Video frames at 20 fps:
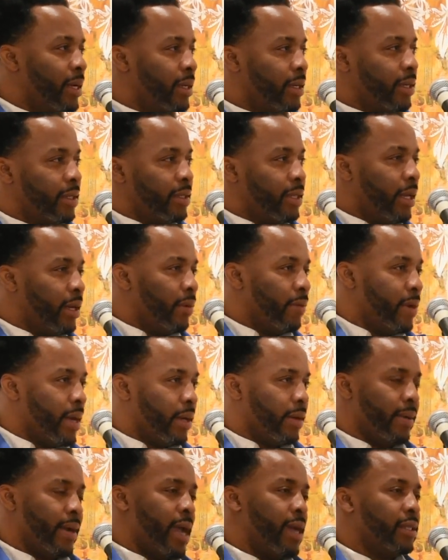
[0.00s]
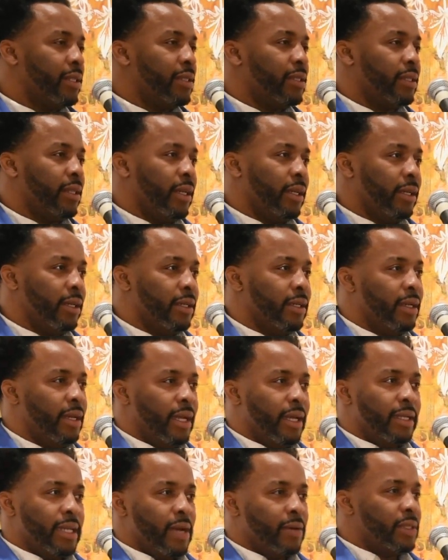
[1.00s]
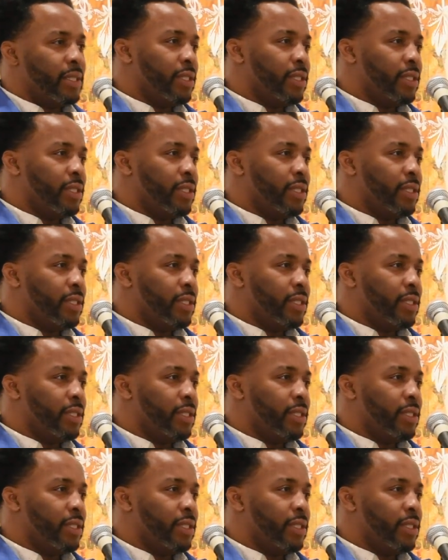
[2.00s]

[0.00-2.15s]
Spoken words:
the recreation center that was